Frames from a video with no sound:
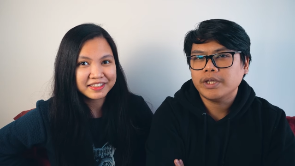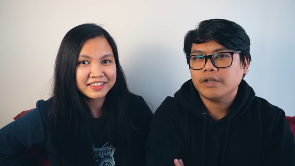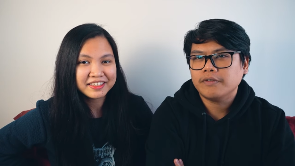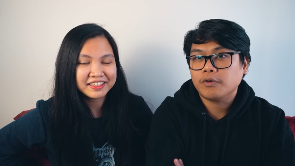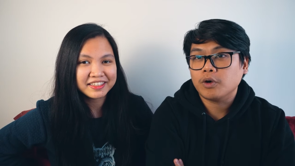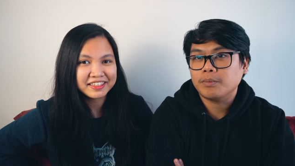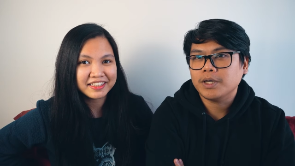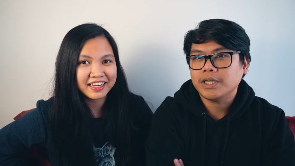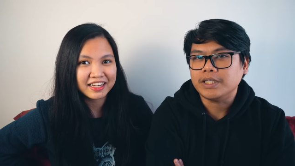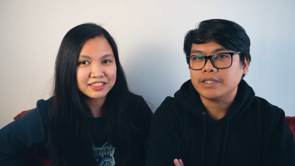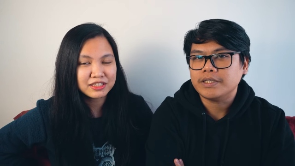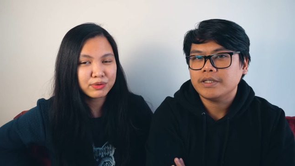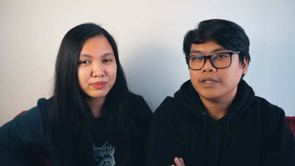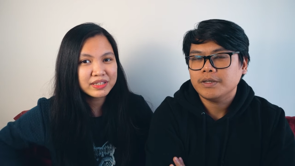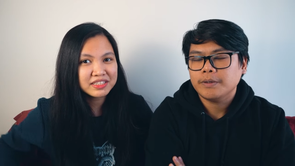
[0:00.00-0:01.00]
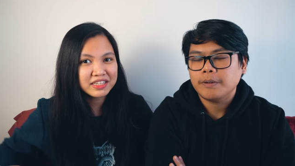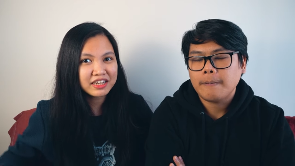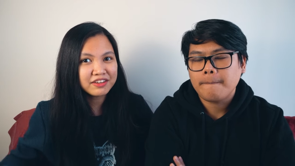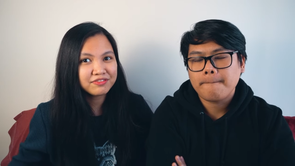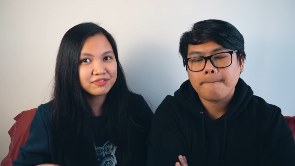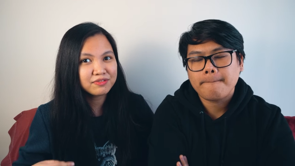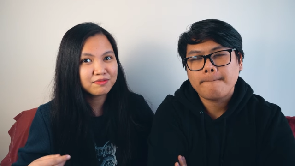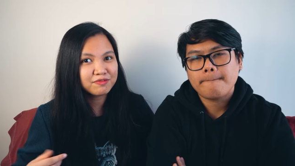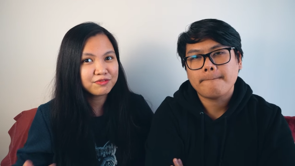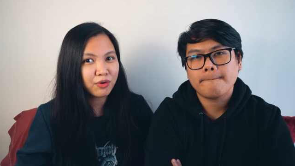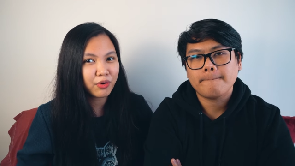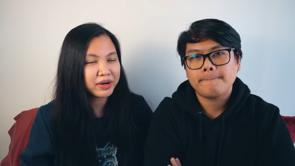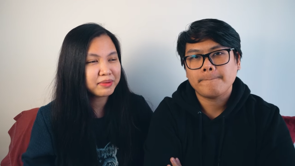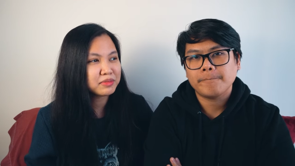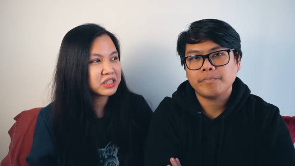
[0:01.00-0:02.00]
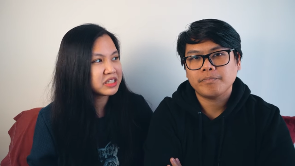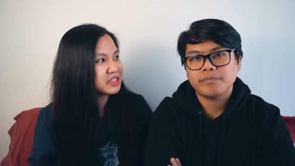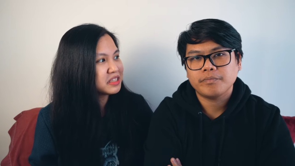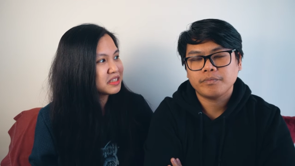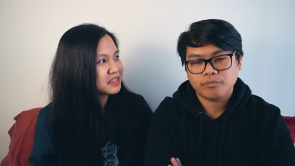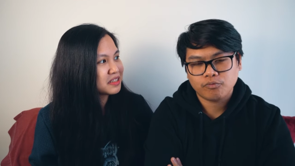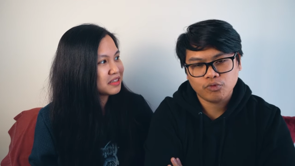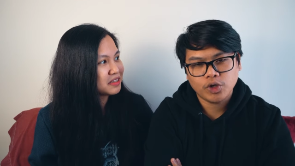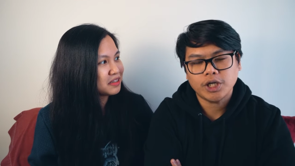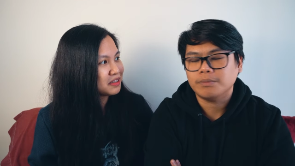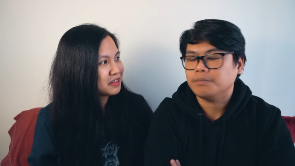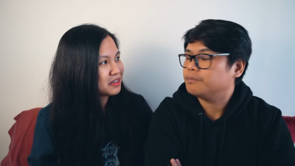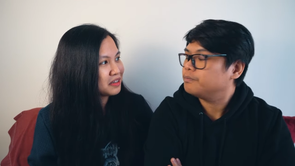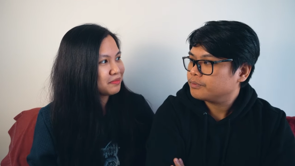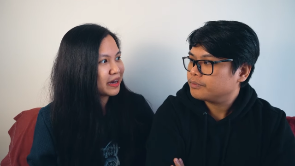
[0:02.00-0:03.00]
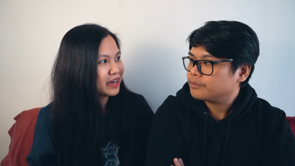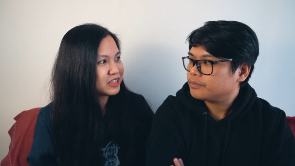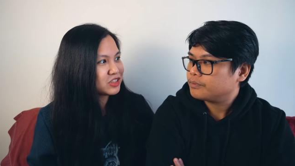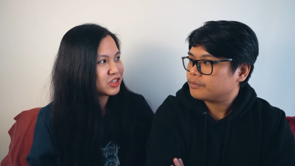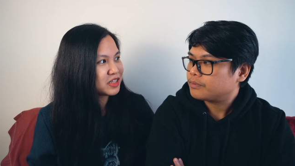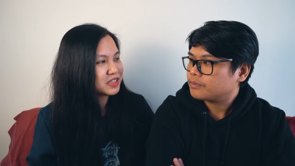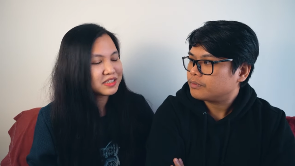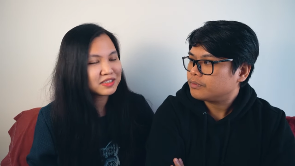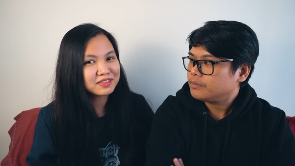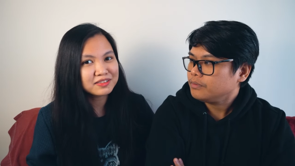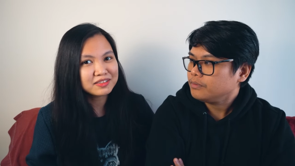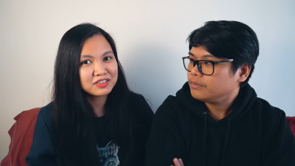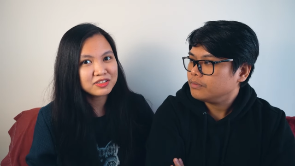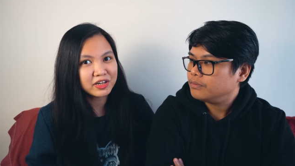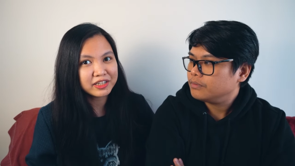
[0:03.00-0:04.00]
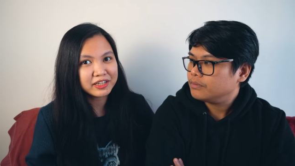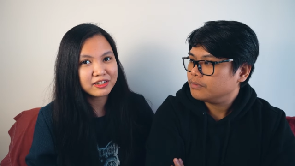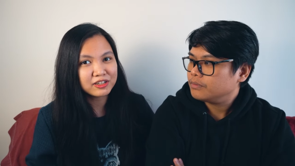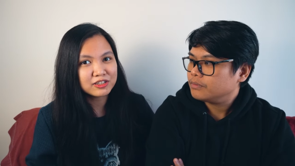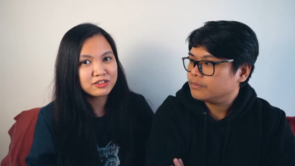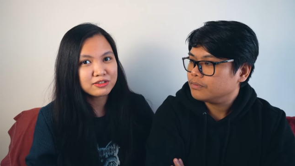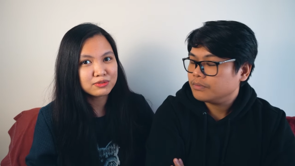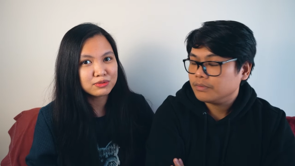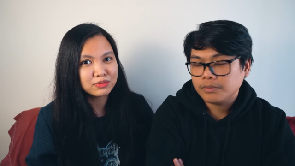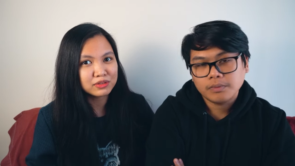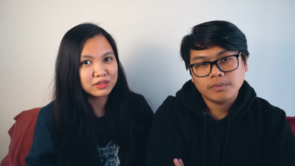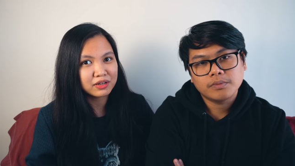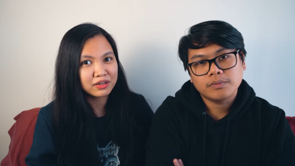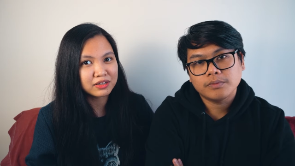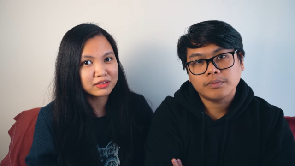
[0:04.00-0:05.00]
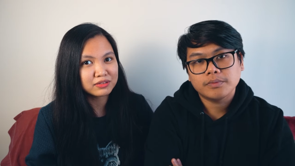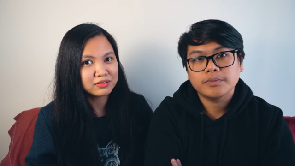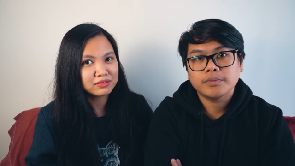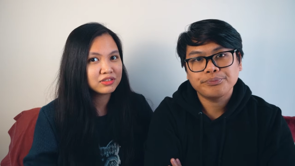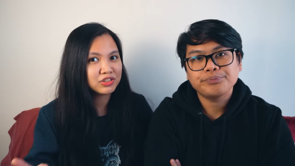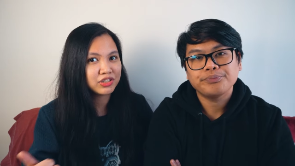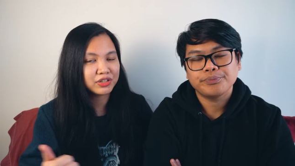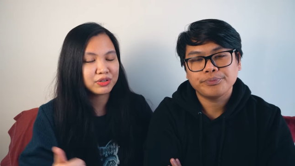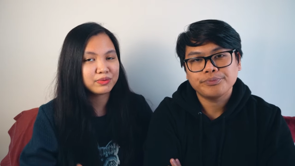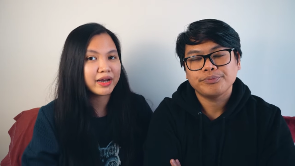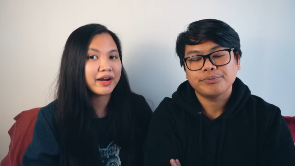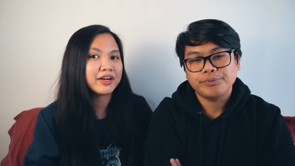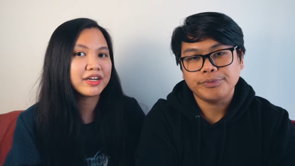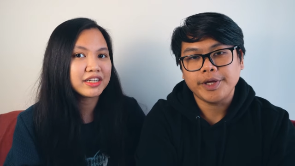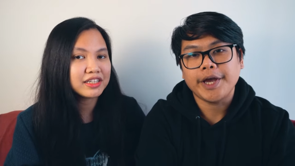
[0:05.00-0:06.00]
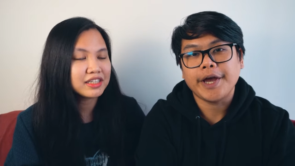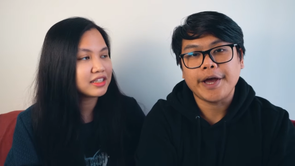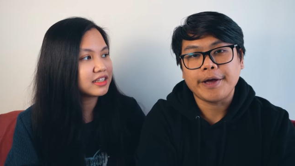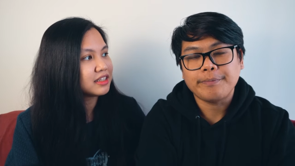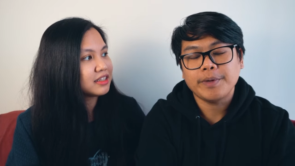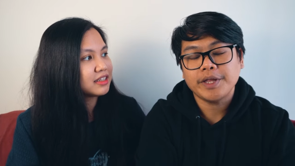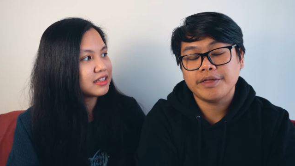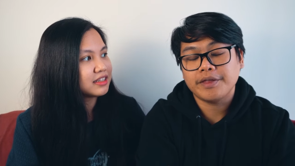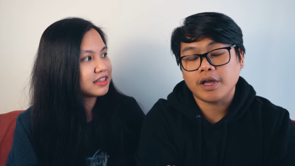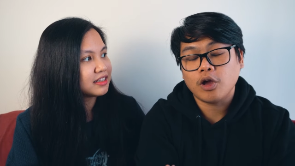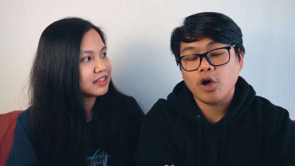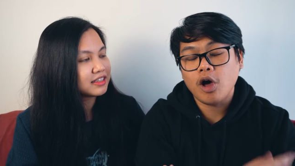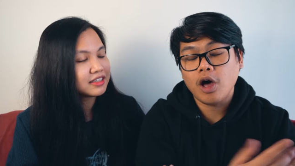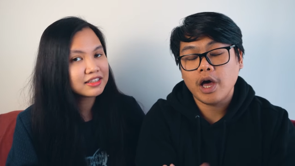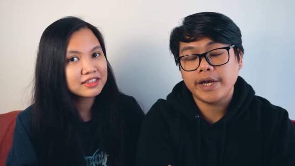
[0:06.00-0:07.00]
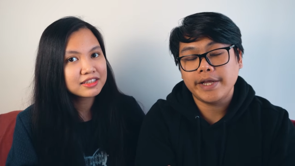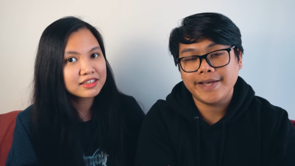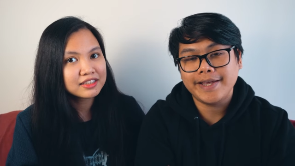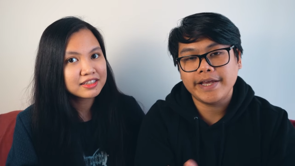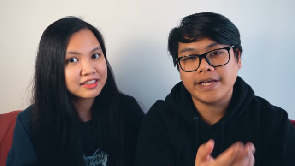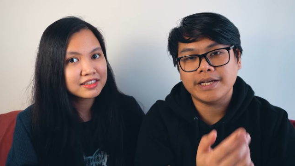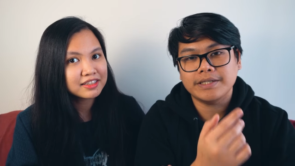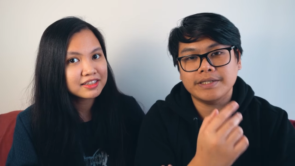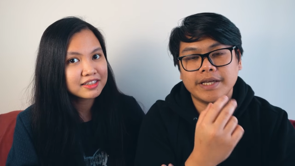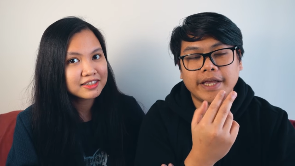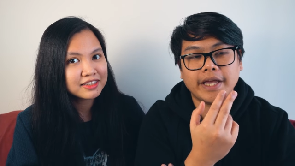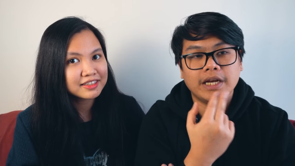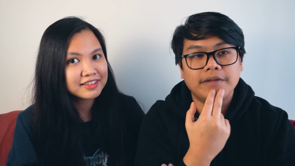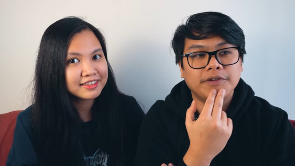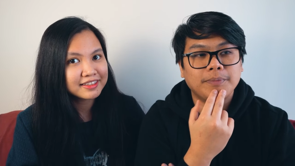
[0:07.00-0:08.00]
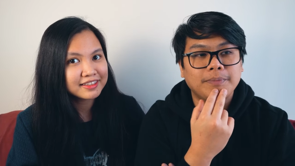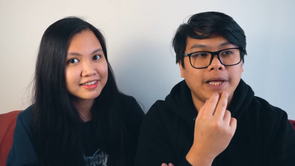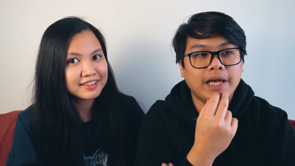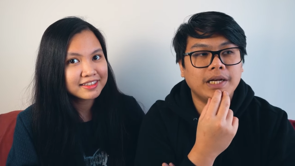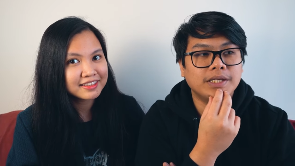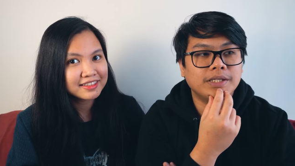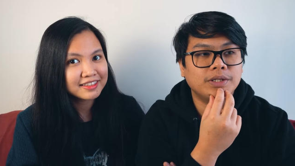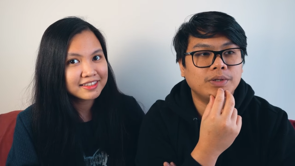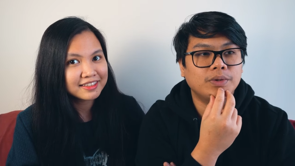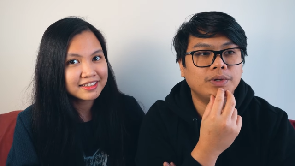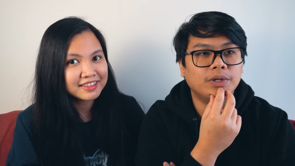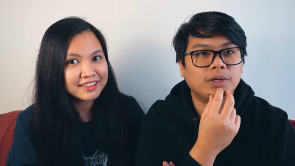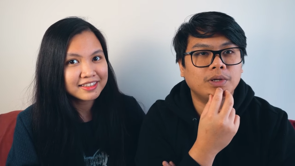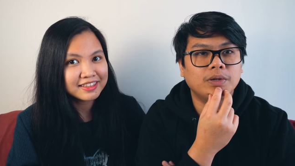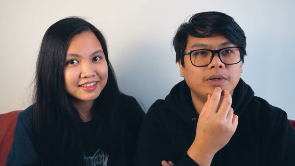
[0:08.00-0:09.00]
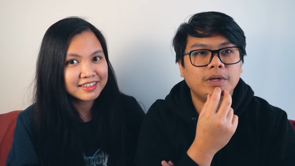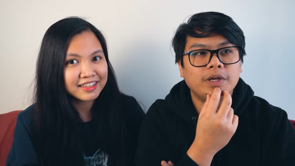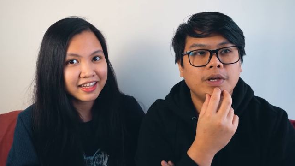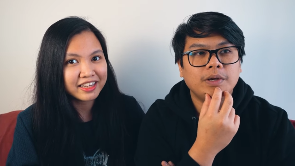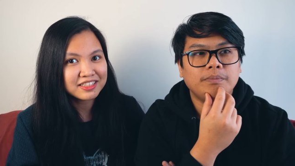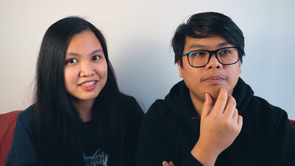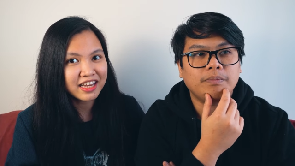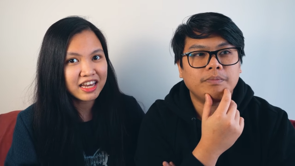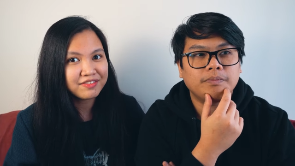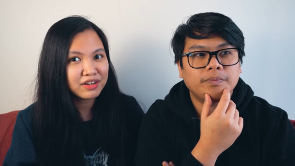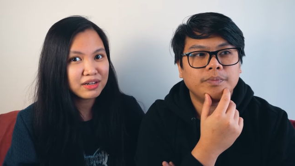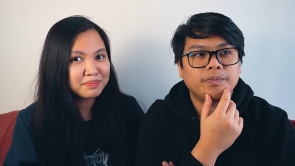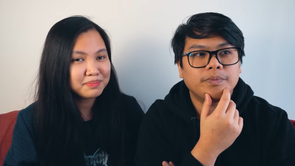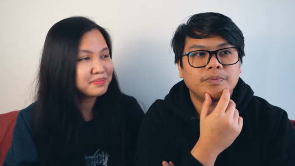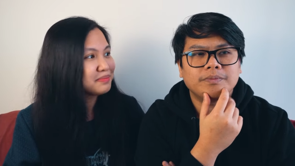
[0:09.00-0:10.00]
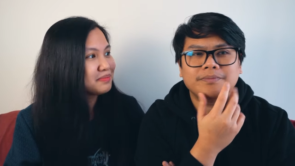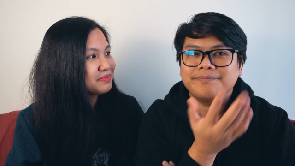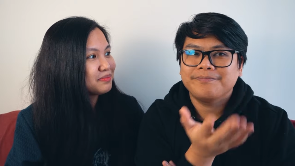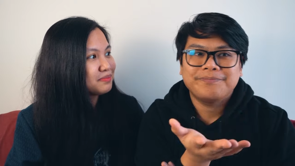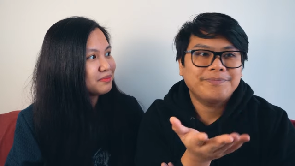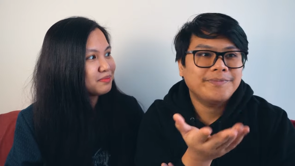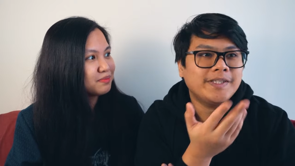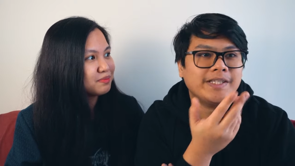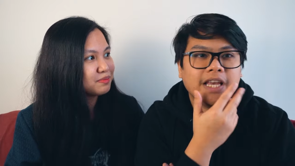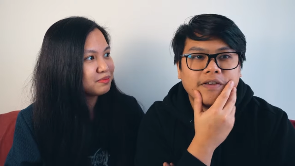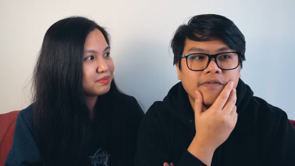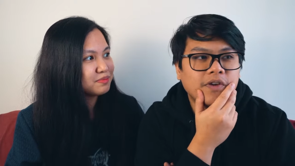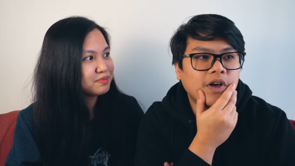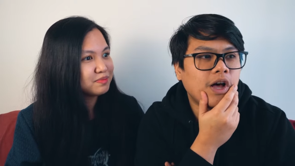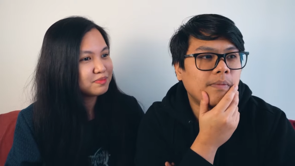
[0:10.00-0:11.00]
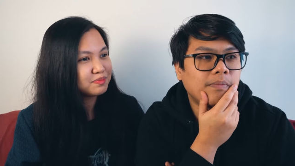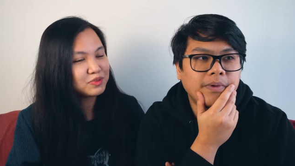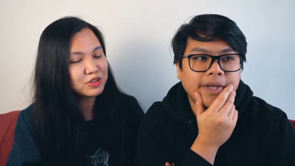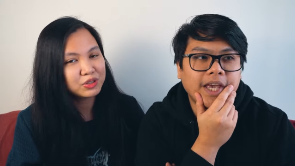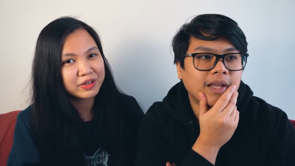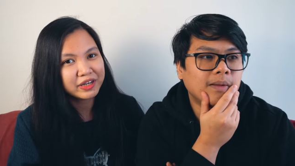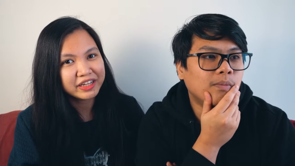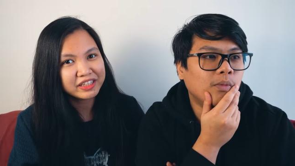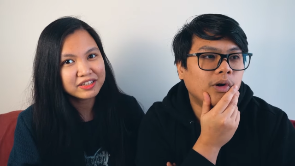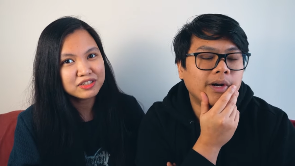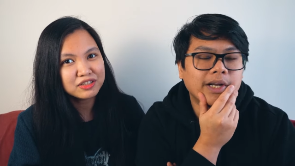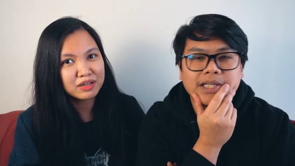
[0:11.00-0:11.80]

Speaker 1: year and four months. Yeah, so
Speaker 2: we saved four months yeah. by just starting our school on January.
Speaker 1: Yeah, but the con is again if your plan is to, you know, like save up save up, During get more the